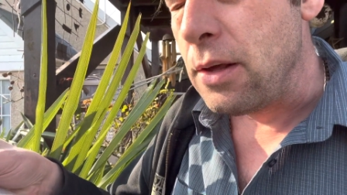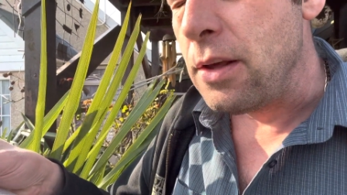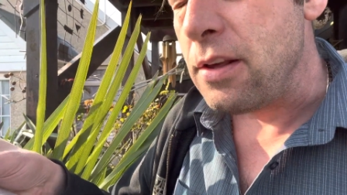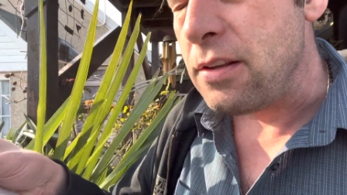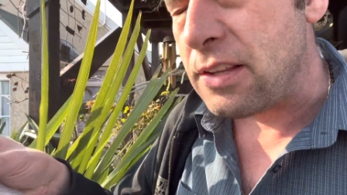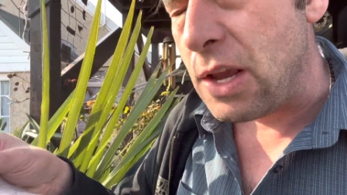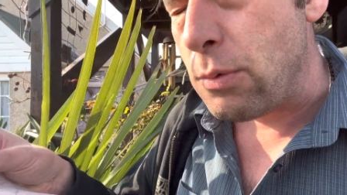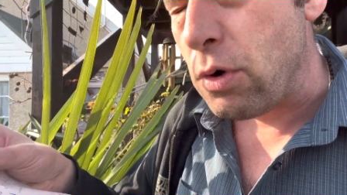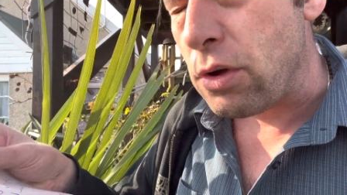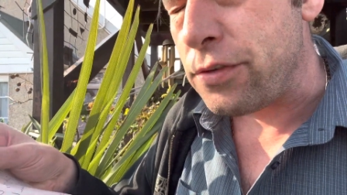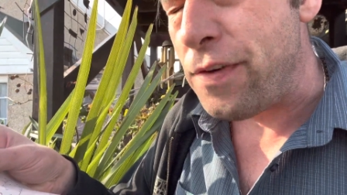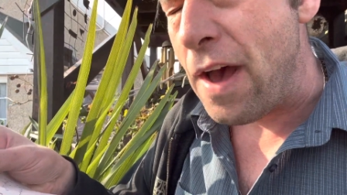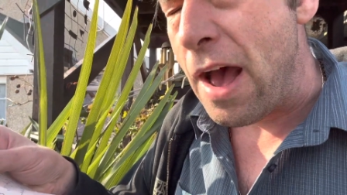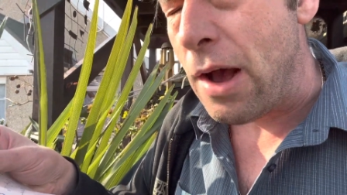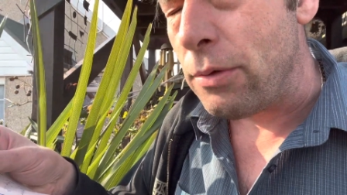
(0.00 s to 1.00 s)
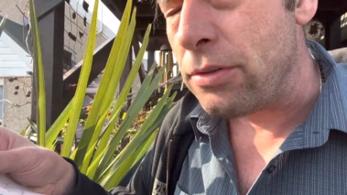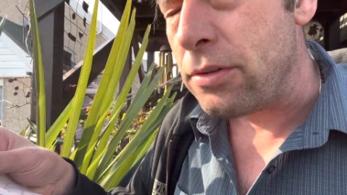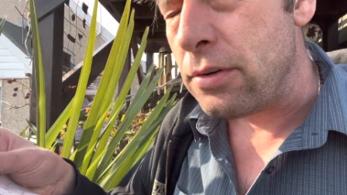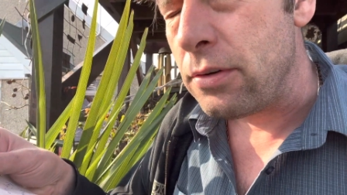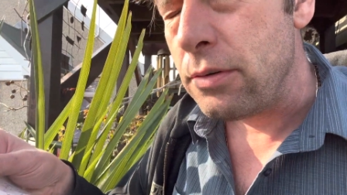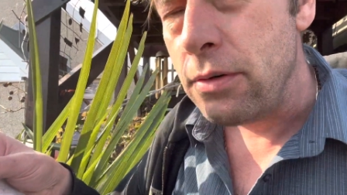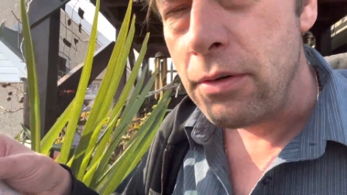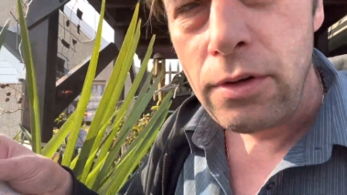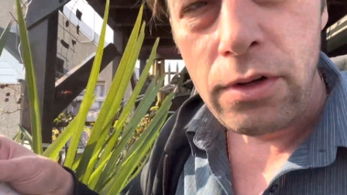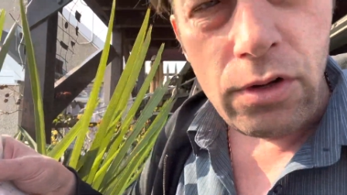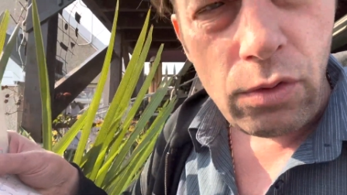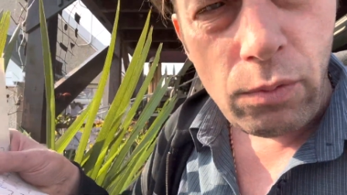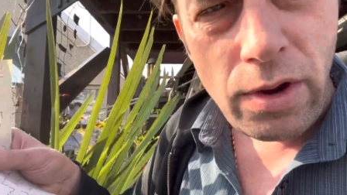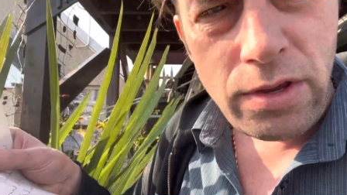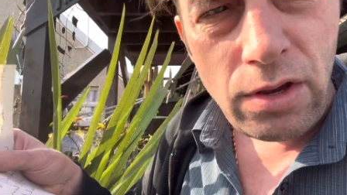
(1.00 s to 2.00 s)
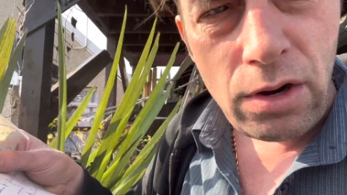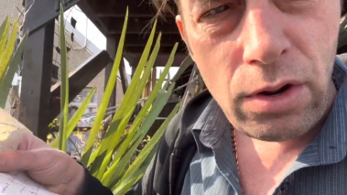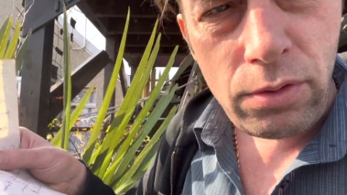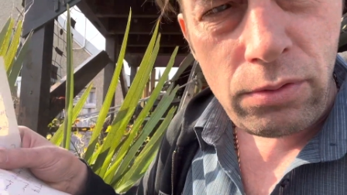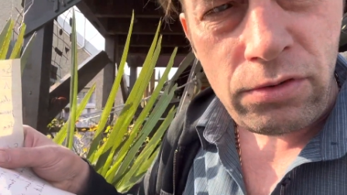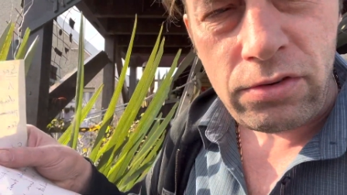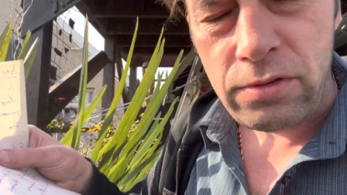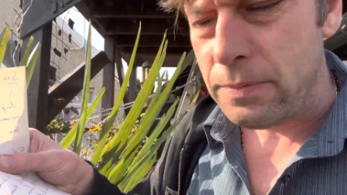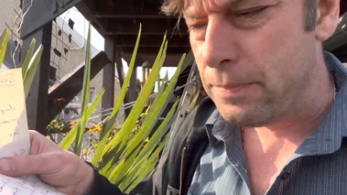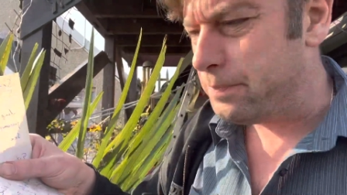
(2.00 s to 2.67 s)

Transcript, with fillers: See what's found when you lose.